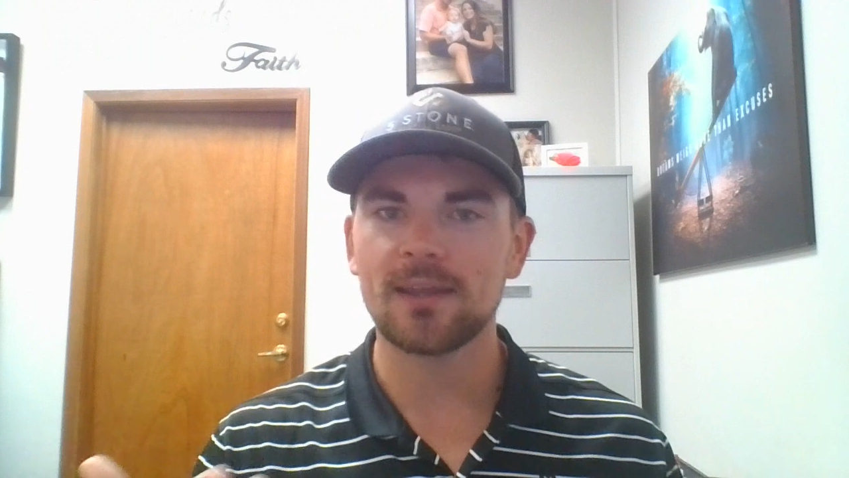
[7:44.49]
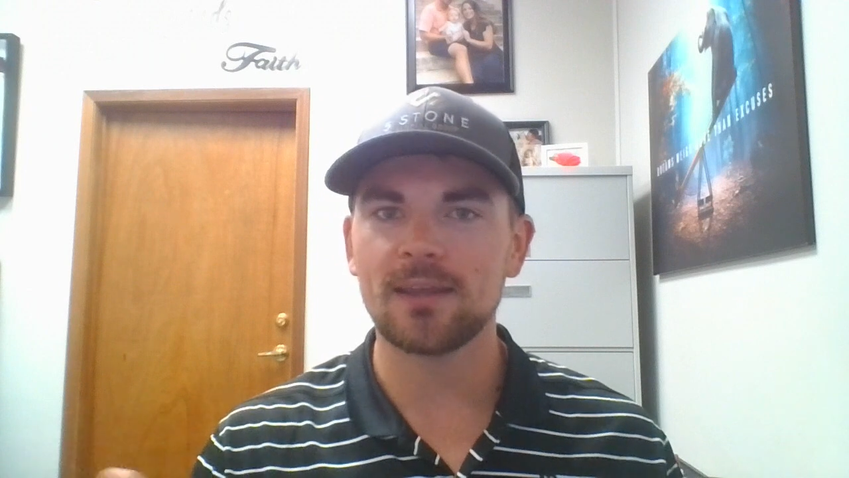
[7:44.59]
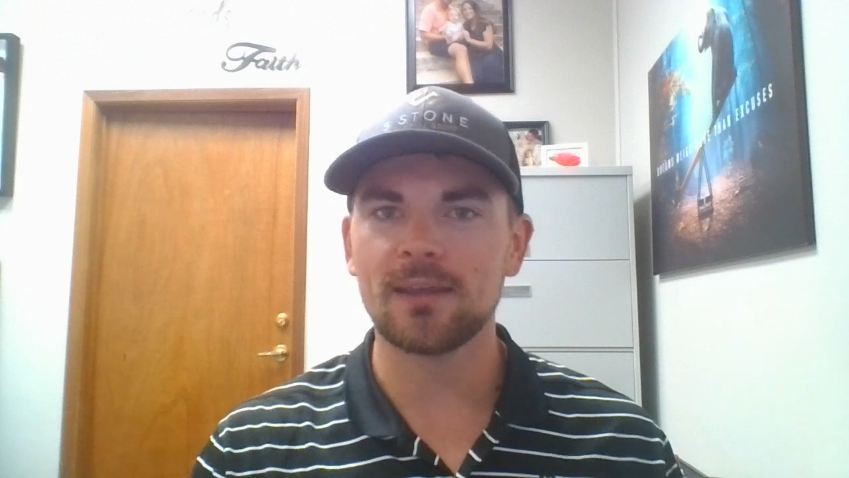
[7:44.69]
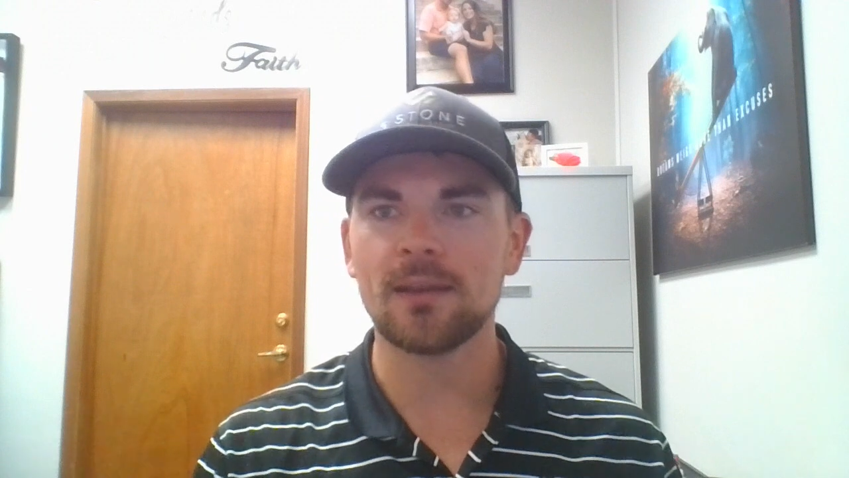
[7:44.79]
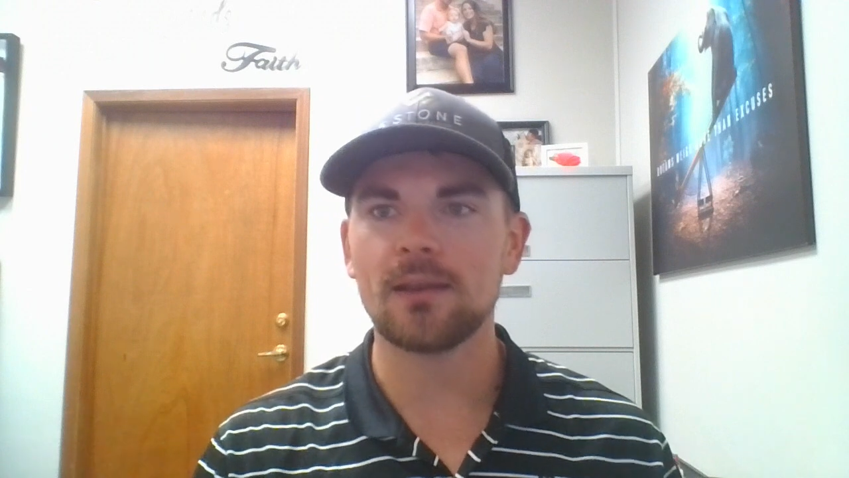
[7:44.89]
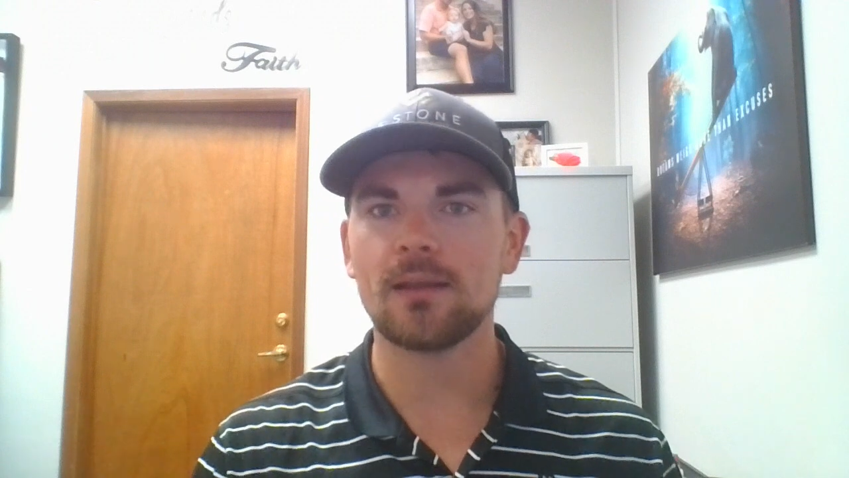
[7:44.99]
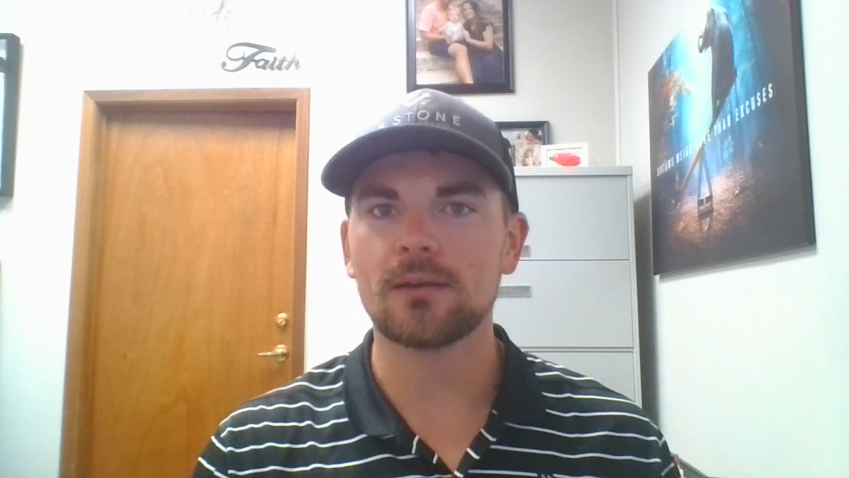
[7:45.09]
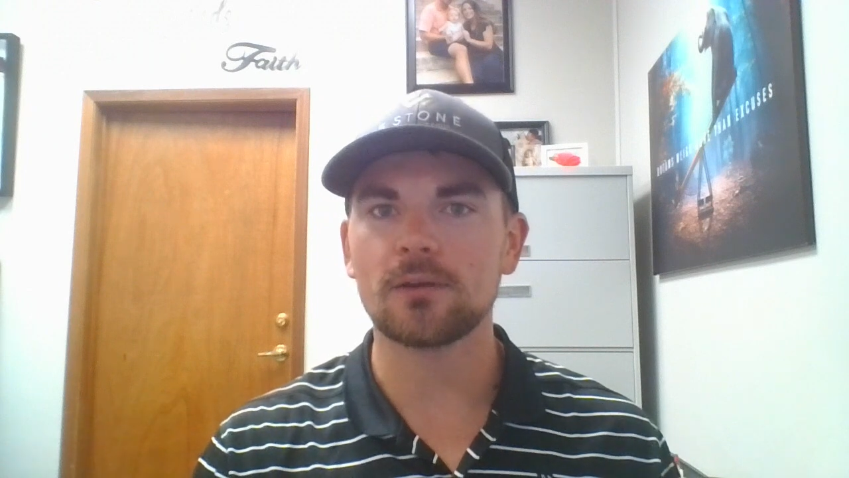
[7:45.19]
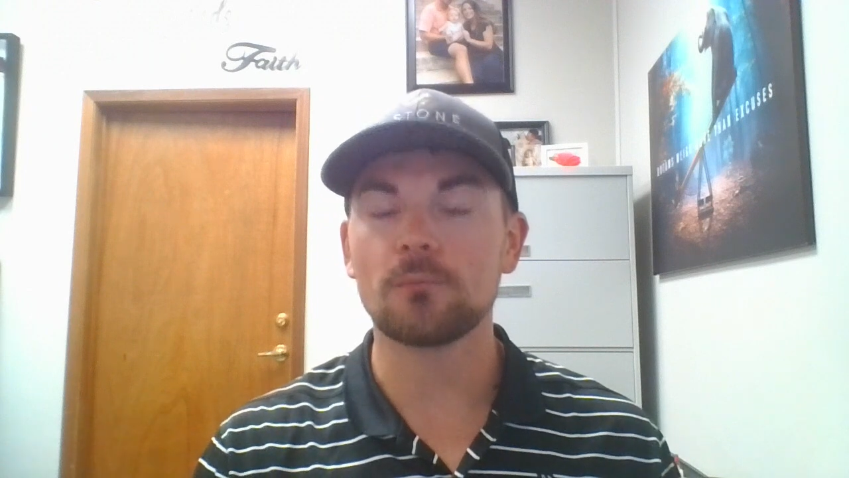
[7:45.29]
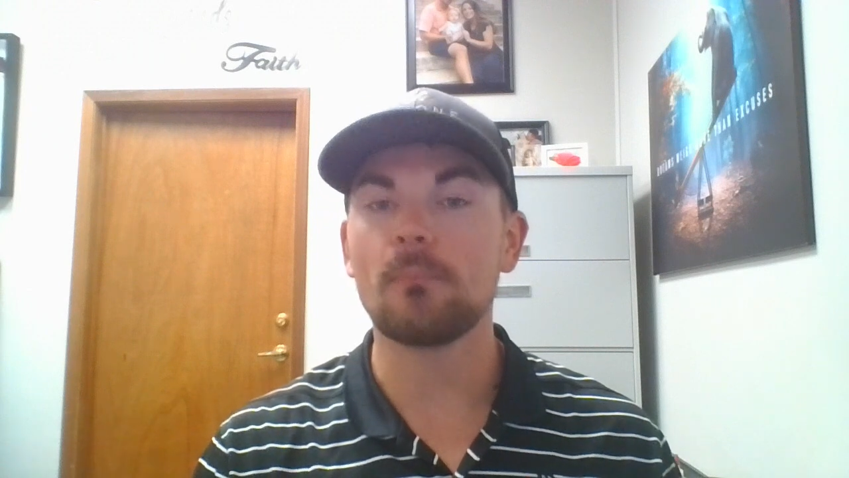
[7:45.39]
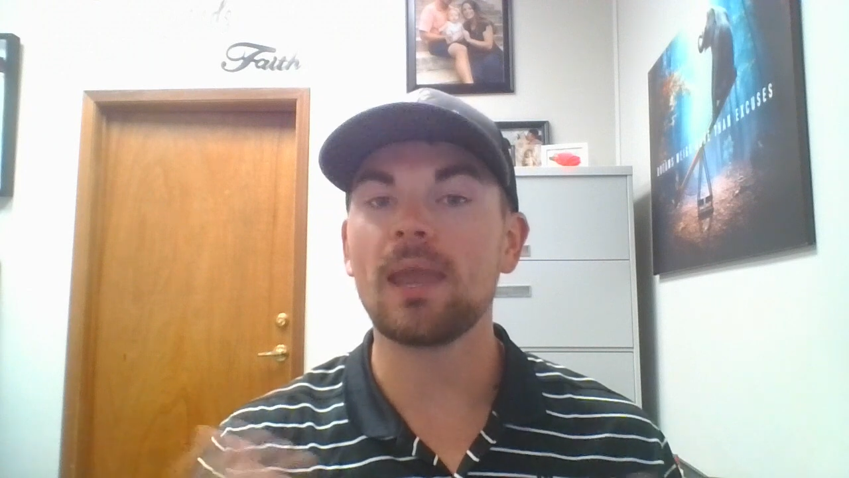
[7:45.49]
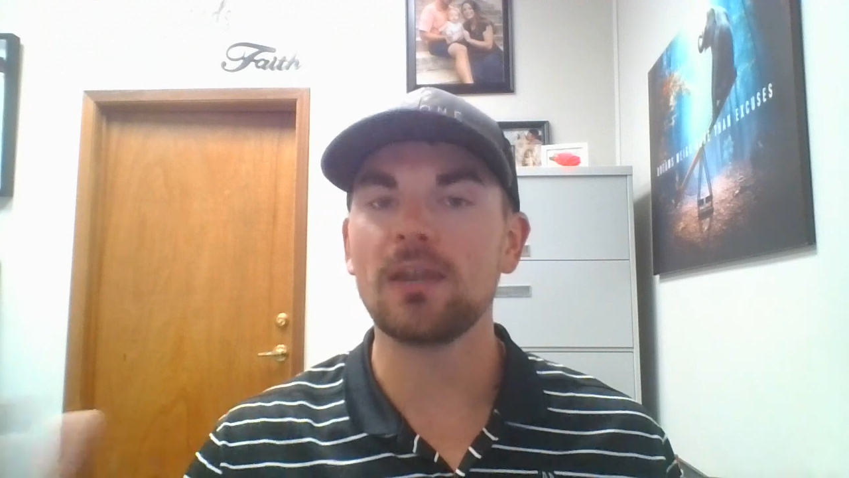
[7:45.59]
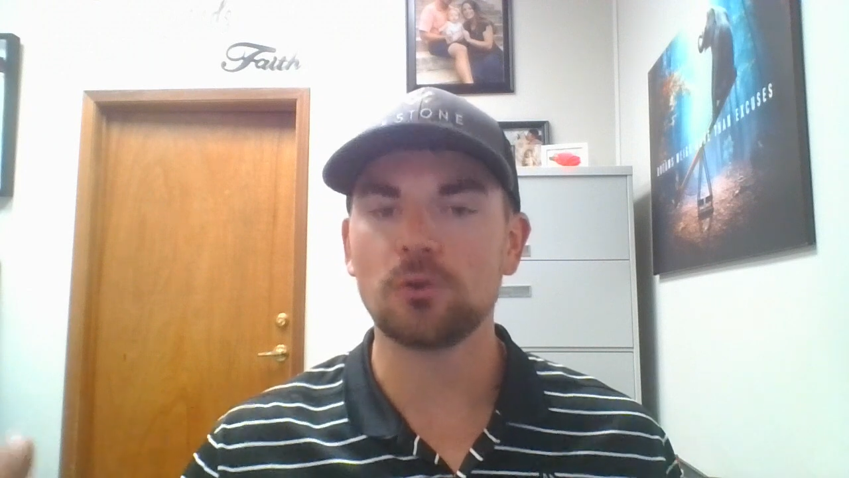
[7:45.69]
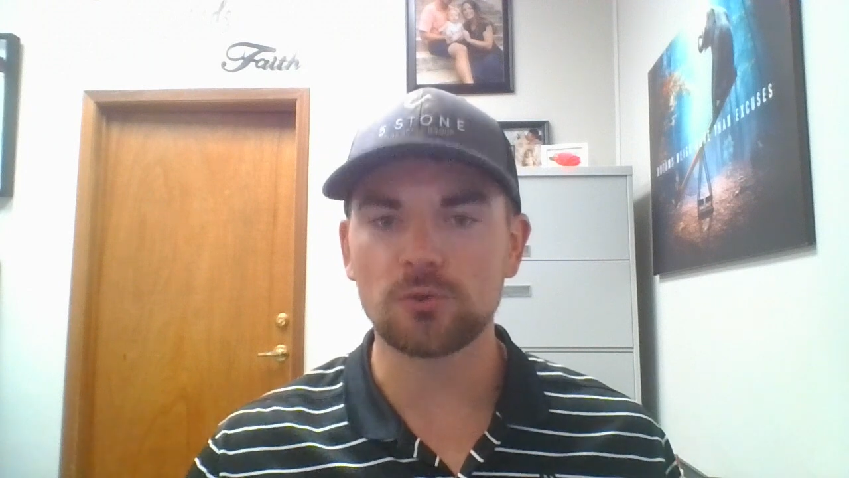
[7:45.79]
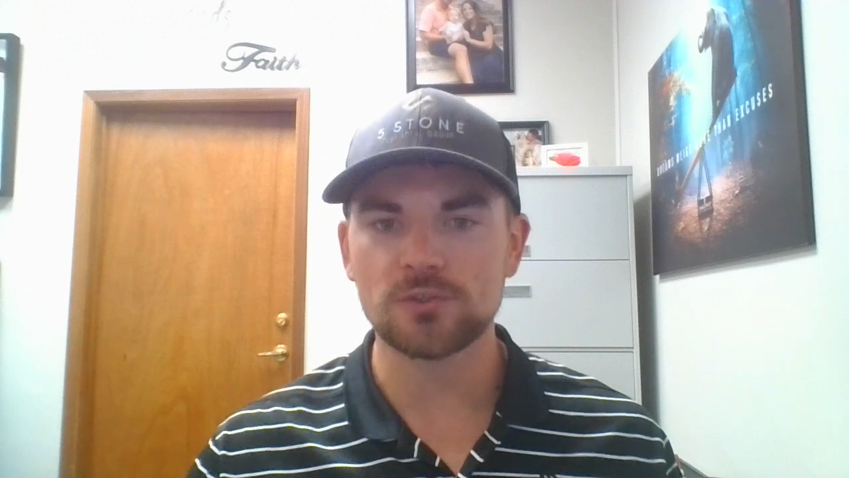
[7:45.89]
and your
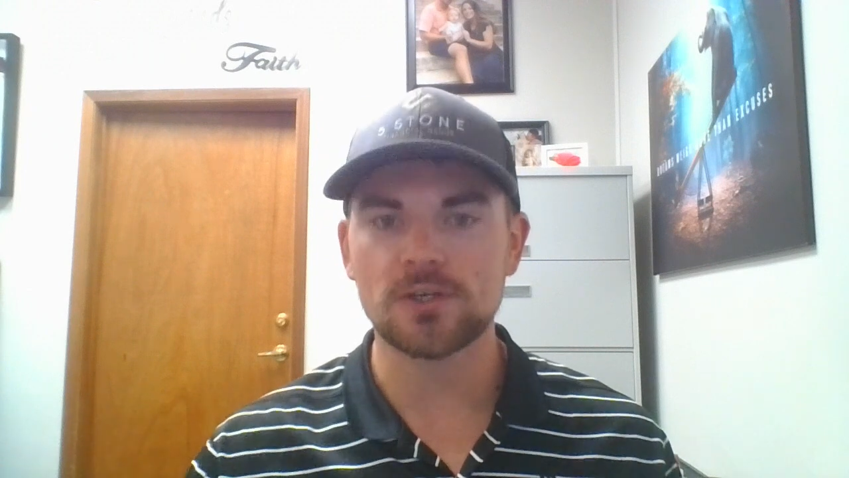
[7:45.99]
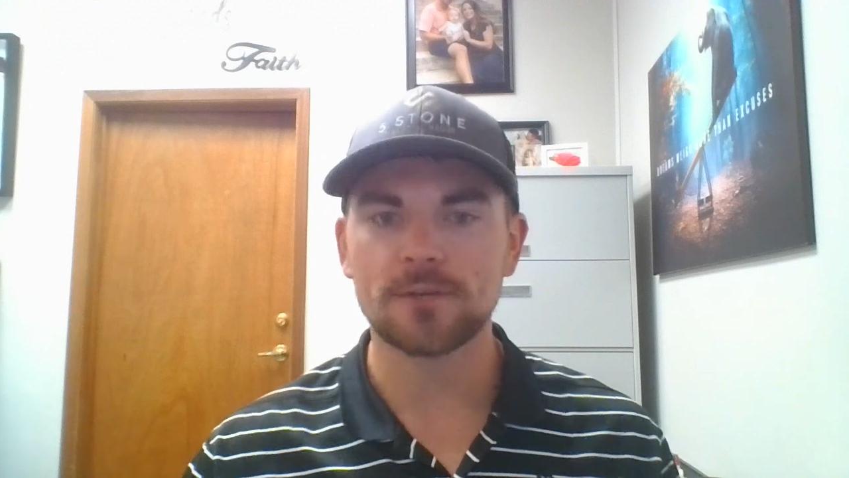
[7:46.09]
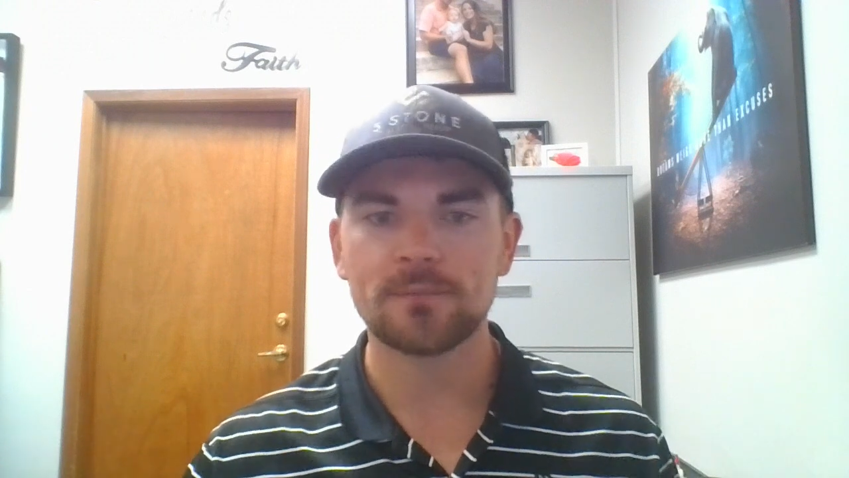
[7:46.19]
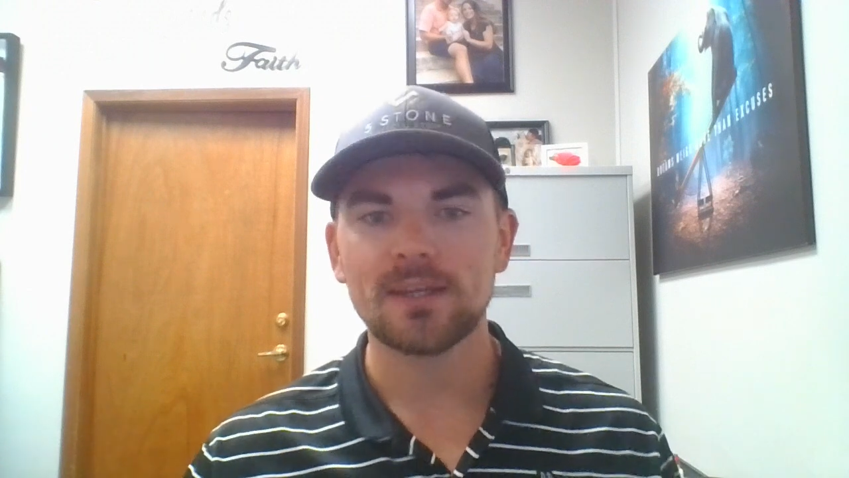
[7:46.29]
main goals are.